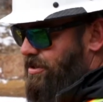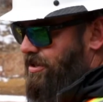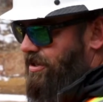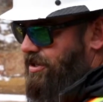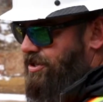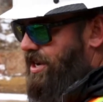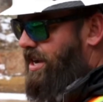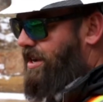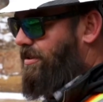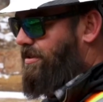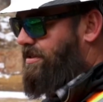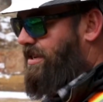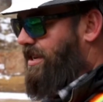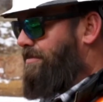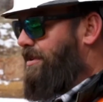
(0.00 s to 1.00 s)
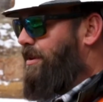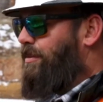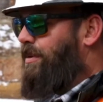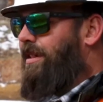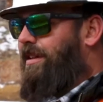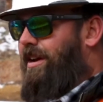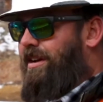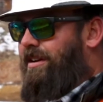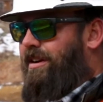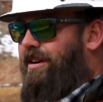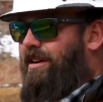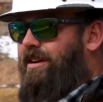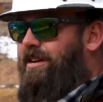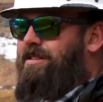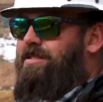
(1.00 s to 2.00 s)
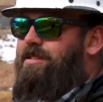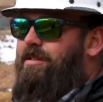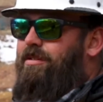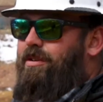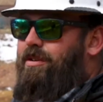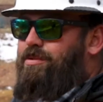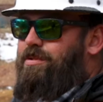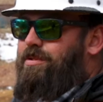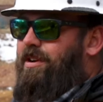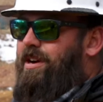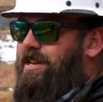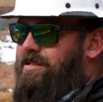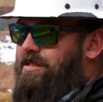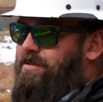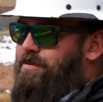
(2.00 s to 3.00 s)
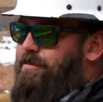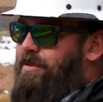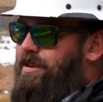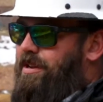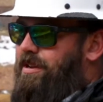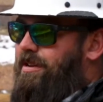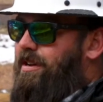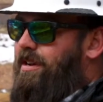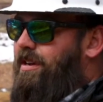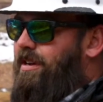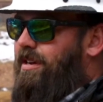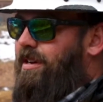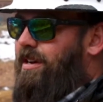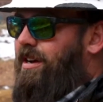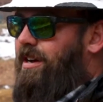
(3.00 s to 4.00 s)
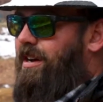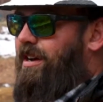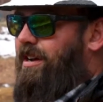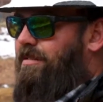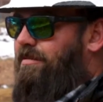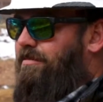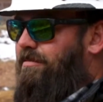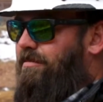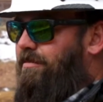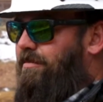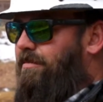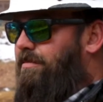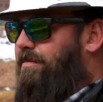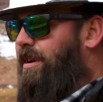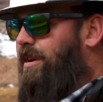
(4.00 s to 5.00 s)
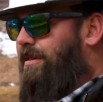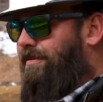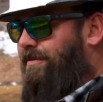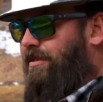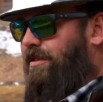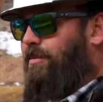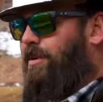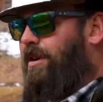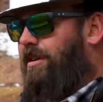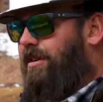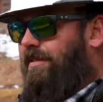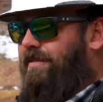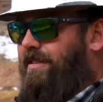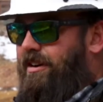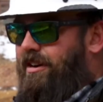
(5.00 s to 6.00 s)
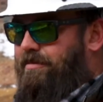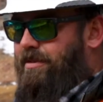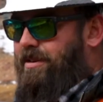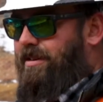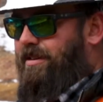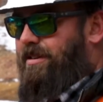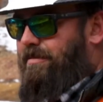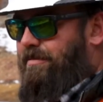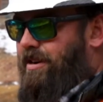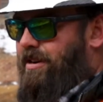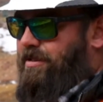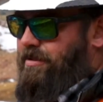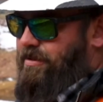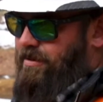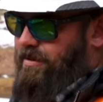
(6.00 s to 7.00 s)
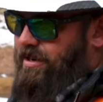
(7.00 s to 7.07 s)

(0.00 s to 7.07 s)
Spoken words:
to the channel, it's going to be a wetland area, so those grasses would be better for a wetter environment compared to